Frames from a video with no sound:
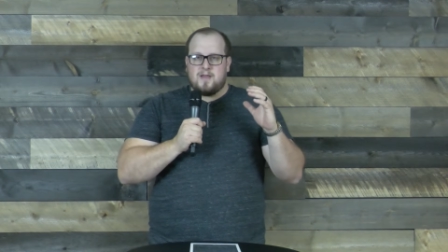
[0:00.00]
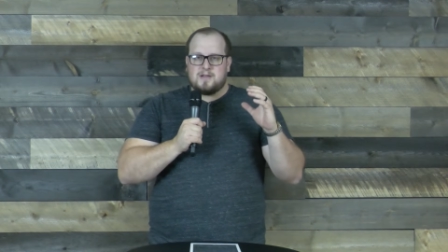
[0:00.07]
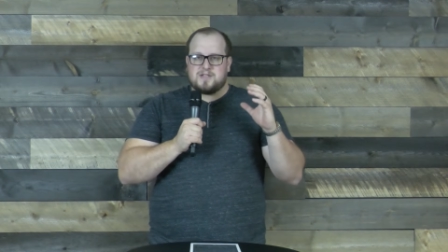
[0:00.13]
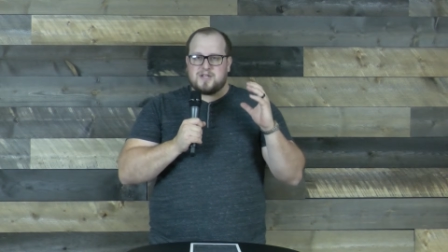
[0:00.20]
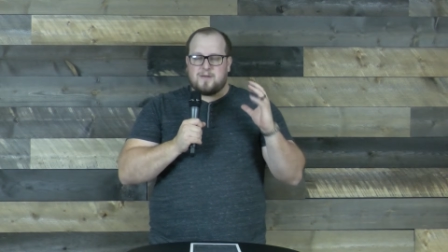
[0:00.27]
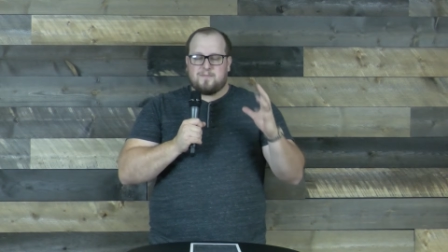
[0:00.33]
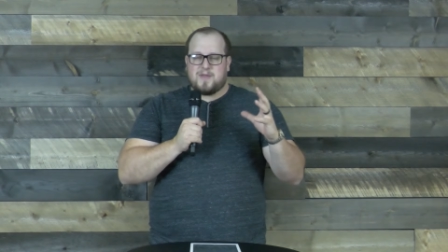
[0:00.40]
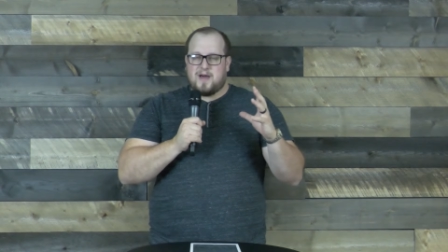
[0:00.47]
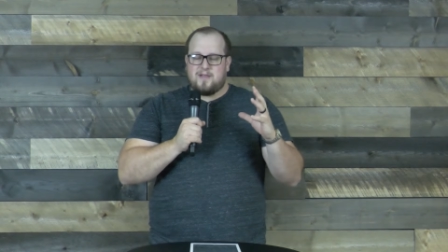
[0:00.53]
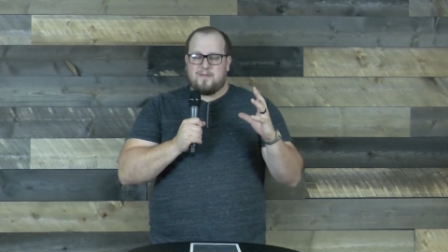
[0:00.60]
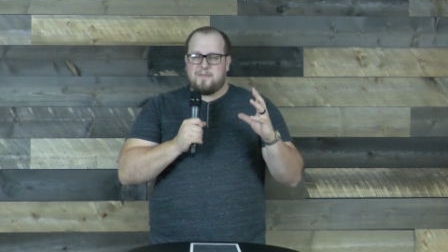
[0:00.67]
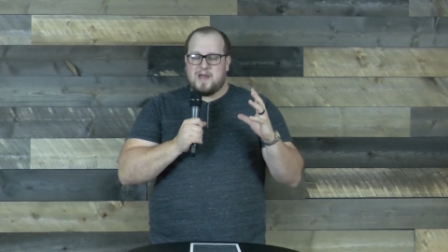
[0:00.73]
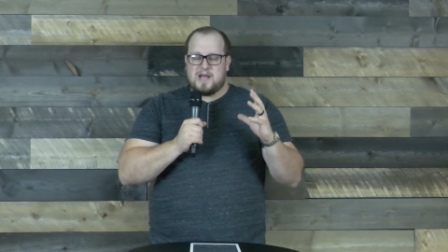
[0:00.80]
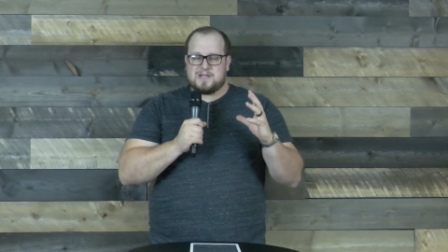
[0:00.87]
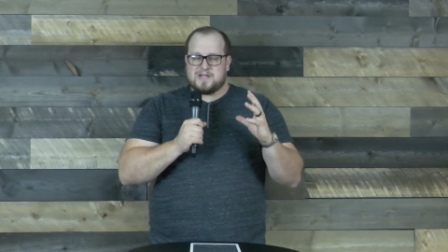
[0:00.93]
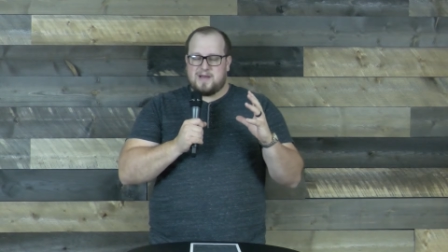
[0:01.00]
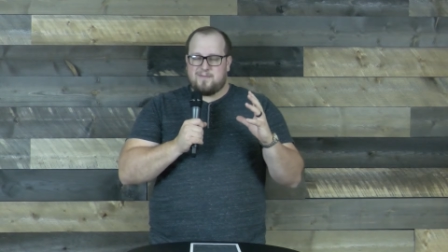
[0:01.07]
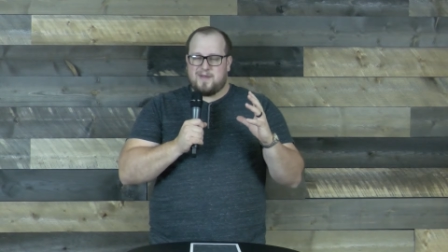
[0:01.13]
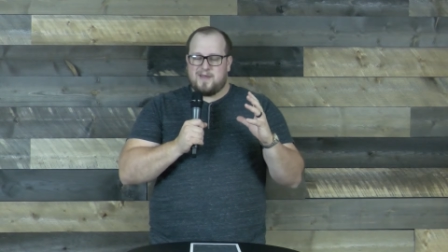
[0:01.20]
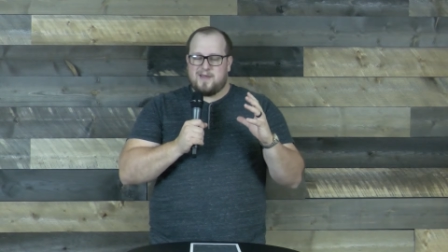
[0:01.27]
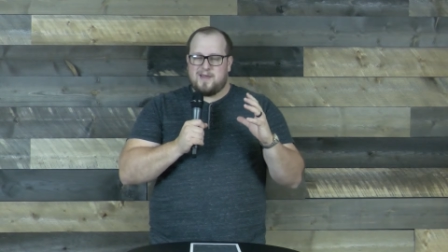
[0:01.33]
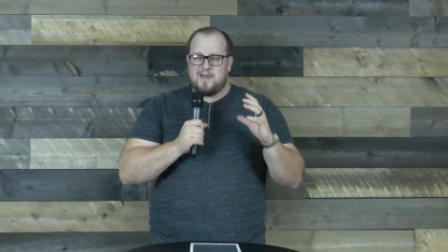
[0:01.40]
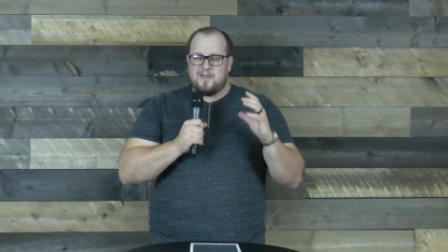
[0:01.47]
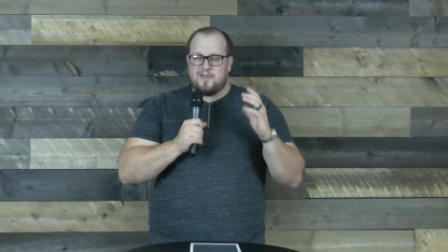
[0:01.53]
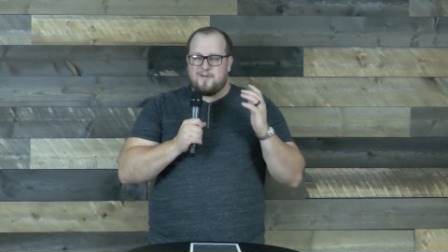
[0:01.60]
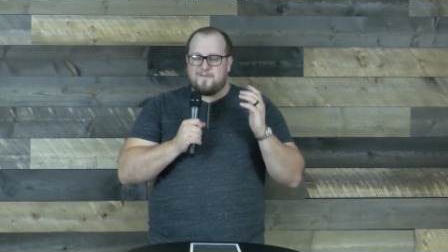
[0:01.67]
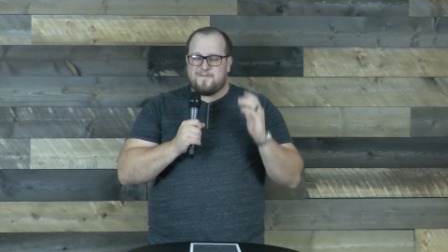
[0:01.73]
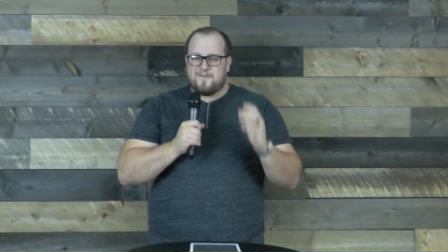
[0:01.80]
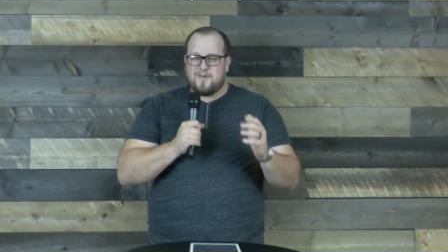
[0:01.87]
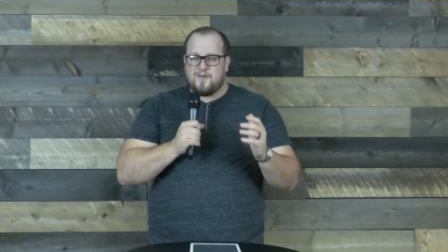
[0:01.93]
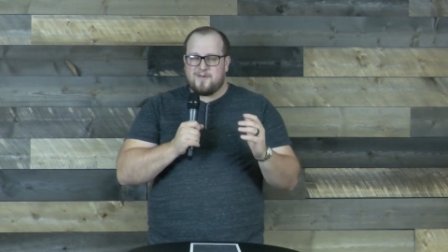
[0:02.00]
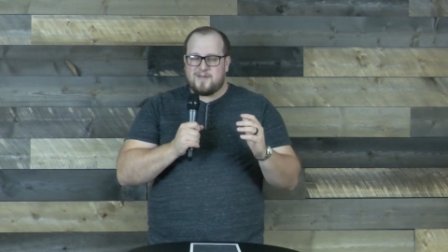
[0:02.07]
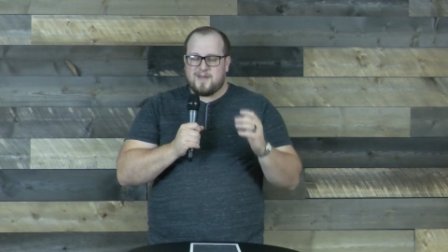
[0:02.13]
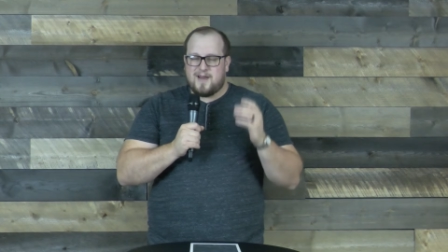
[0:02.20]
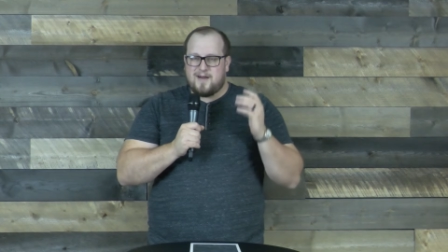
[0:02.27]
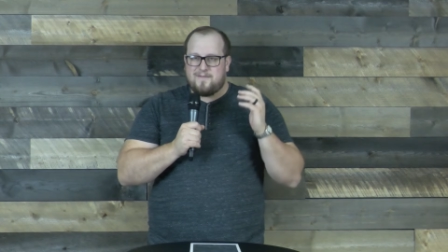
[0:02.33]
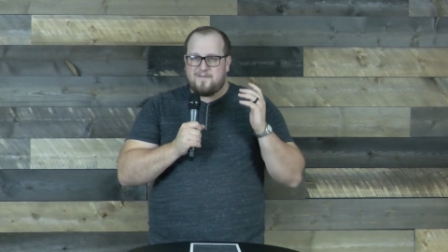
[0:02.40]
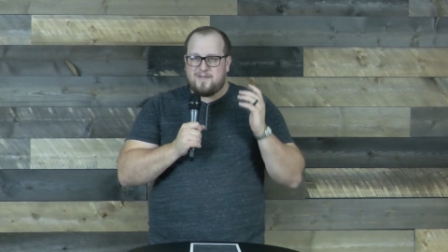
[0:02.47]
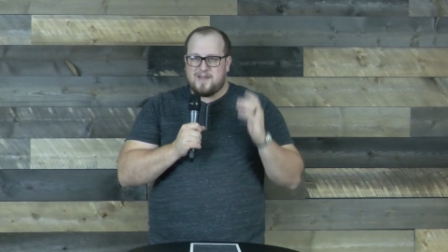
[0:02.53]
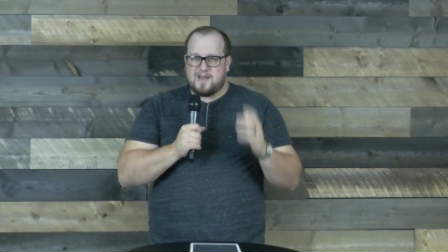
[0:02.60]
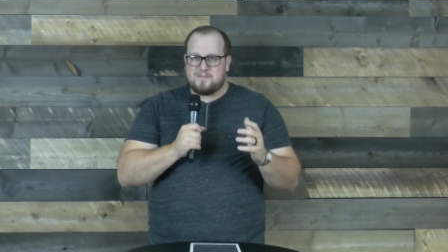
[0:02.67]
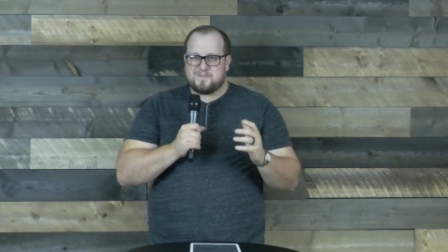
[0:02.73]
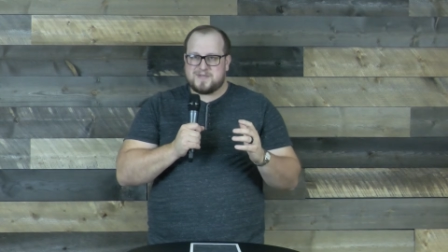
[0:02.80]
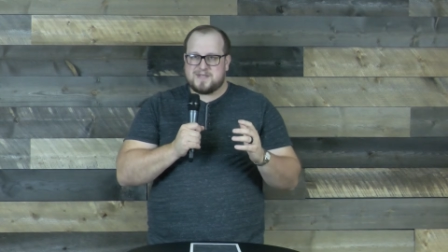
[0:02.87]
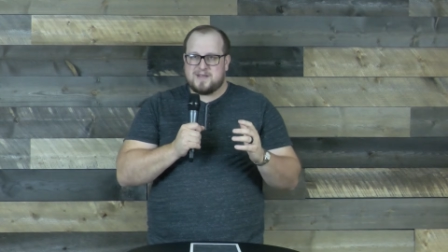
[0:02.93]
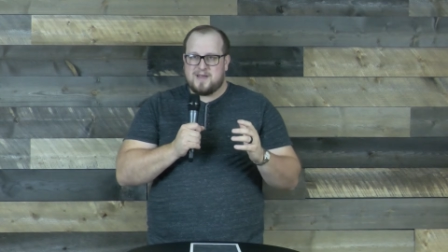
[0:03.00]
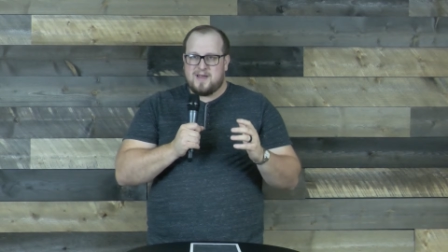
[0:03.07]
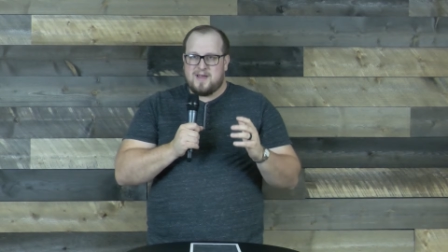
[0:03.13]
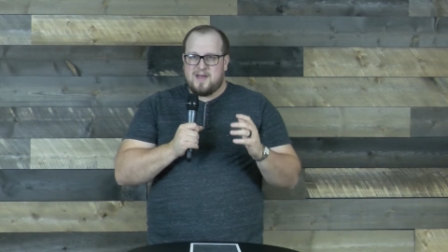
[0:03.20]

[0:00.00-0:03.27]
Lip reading: jumped out of the page at me. The fruit of lips